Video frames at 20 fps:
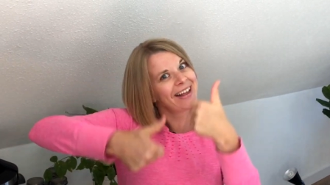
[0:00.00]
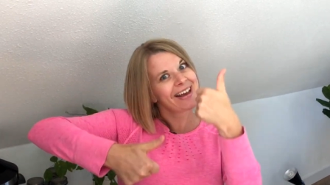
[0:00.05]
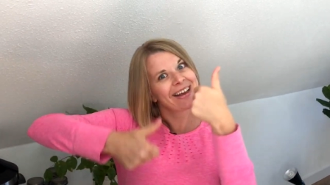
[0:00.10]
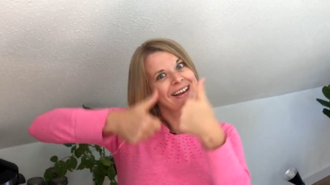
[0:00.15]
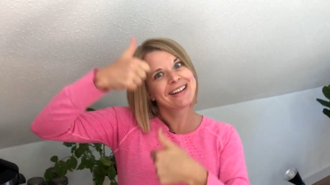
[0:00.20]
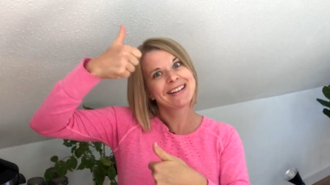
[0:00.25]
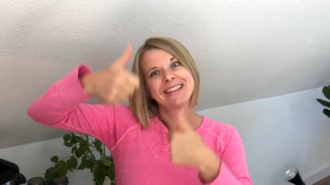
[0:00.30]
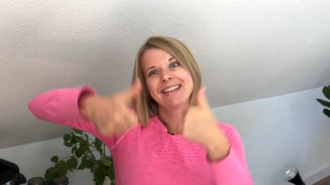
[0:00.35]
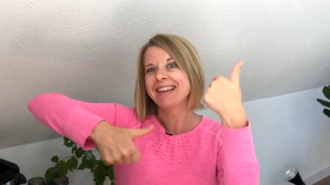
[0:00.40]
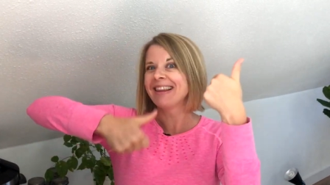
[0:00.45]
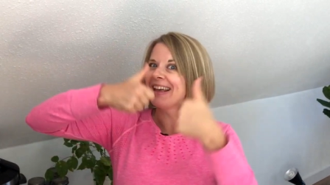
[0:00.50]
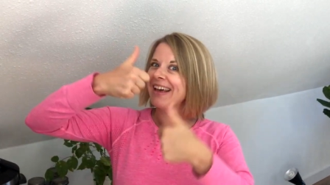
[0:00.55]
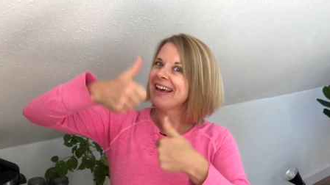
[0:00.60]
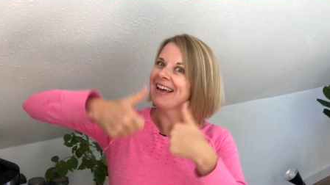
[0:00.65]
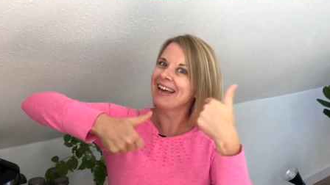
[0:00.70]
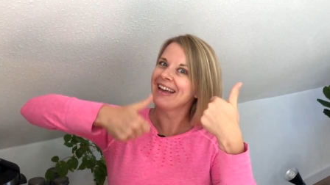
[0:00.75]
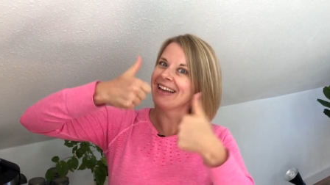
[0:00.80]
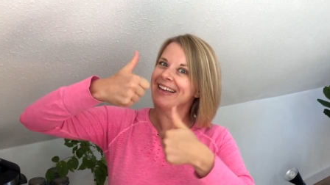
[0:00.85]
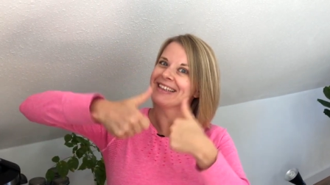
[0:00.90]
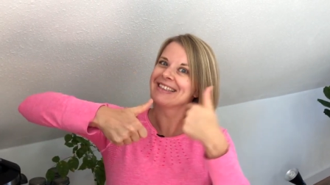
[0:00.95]
like
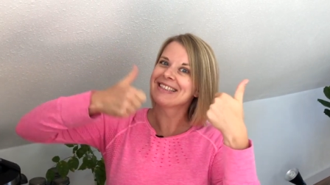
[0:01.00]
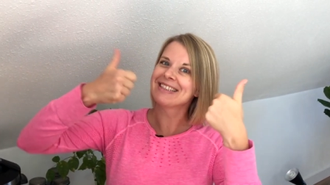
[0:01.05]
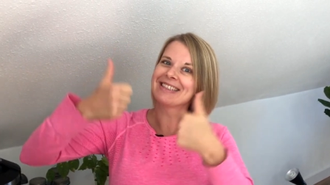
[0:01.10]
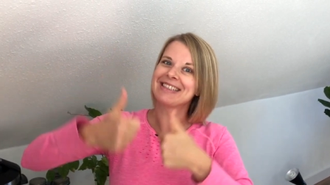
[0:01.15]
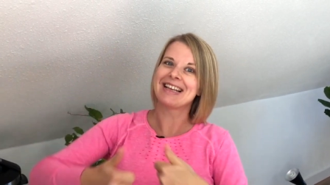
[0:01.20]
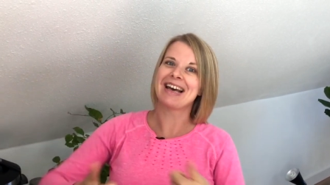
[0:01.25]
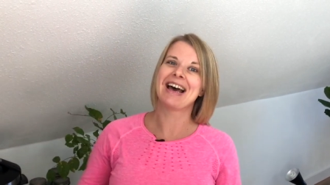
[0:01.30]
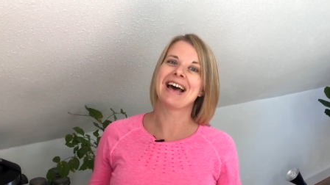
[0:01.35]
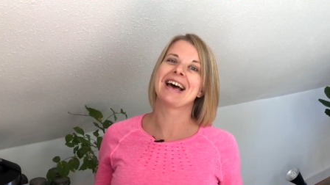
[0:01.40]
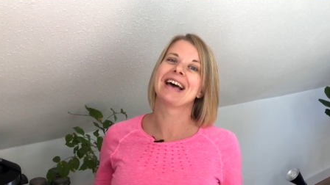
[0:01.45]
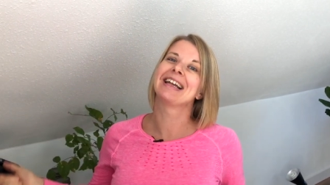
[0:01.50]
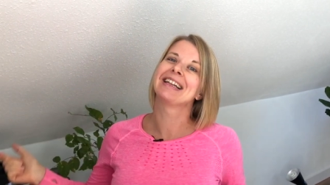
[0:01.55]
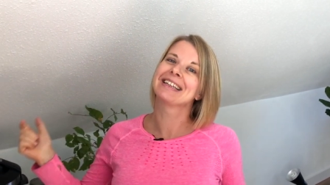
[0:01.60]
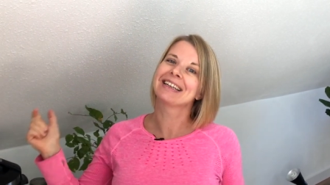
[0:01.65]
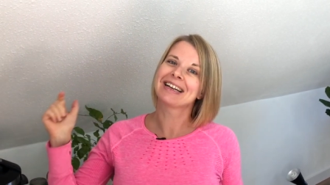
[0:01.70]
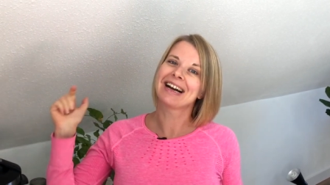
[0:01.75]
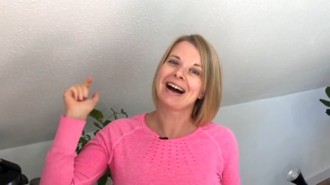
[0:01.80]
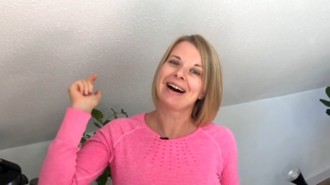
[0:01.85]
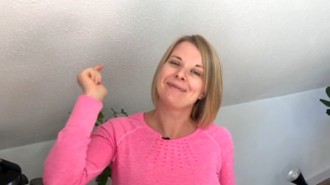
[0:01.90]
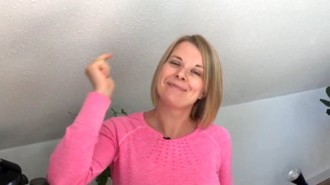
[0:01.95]
this,
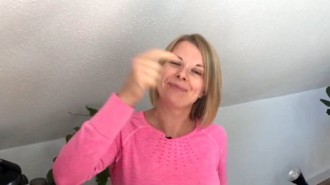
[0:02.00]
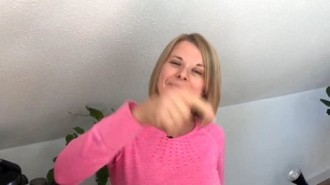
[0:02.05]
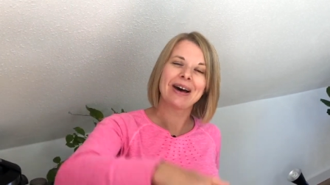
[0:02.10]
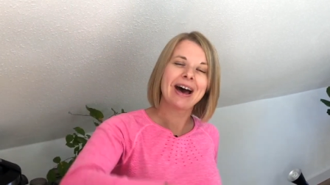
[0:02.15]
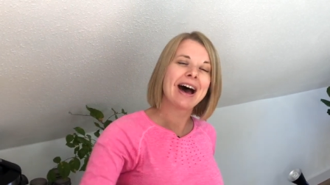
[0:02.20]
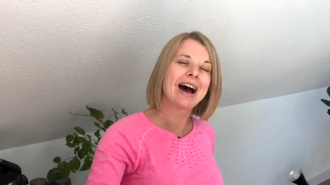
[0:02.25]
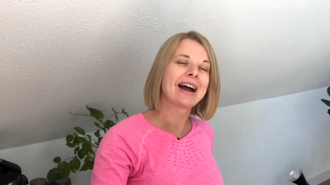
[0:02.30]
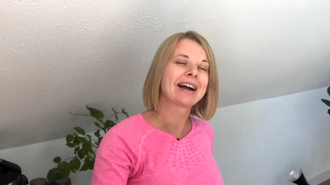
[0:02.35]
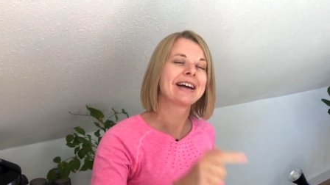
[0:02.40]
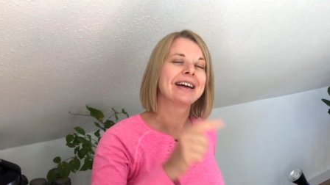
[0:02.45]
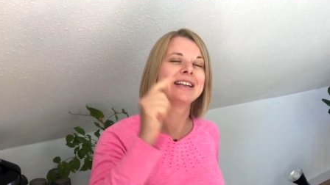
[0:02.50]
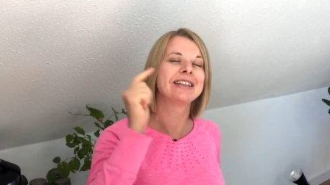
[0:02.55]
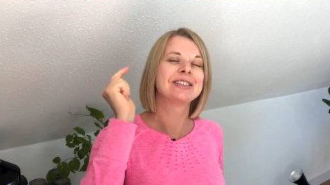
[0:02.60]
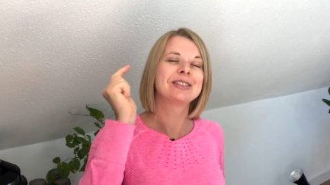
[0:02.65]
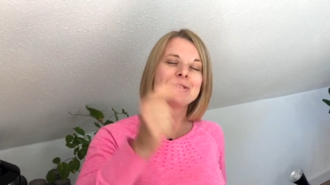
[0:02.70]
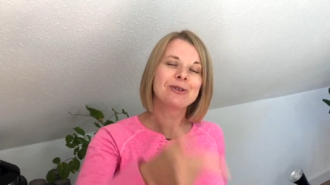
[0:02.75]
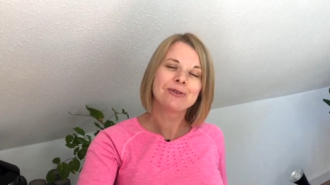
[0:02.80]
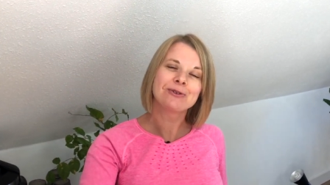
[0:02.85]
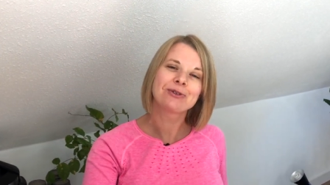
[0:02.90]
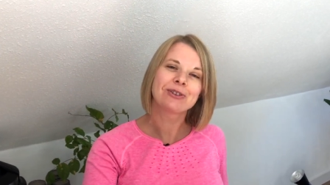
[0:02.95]
and come back,
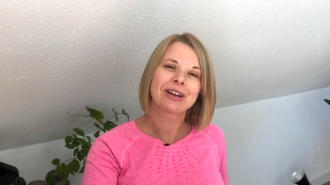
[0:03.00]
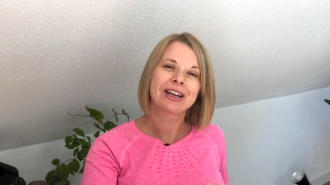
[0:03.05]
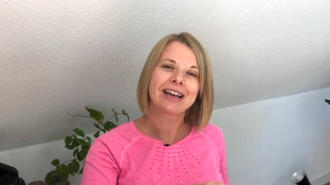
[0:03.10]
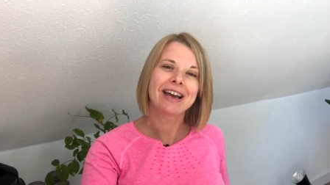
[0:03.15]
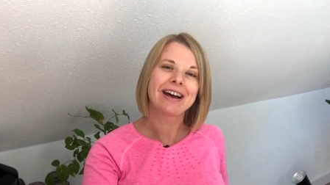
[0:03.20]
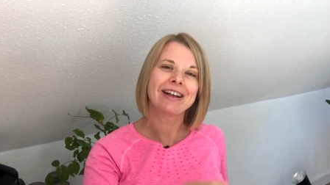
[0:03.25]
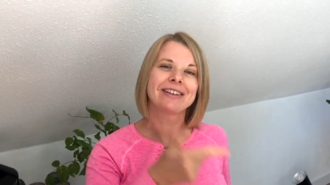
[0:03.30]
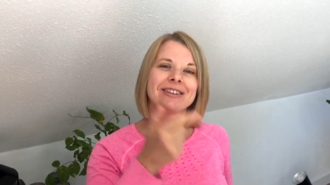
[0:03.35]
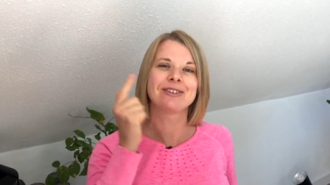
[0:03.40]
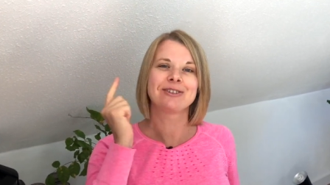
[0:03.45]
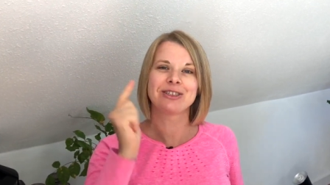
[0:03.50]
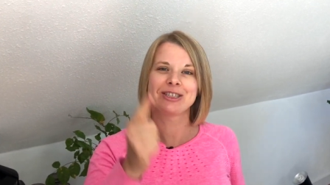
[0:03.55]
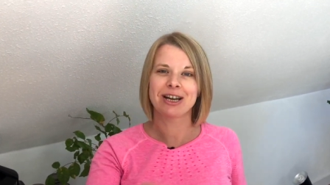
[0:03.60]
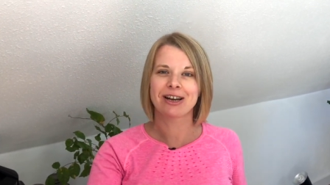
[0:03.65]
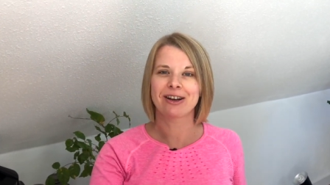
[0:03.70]
and don't forget to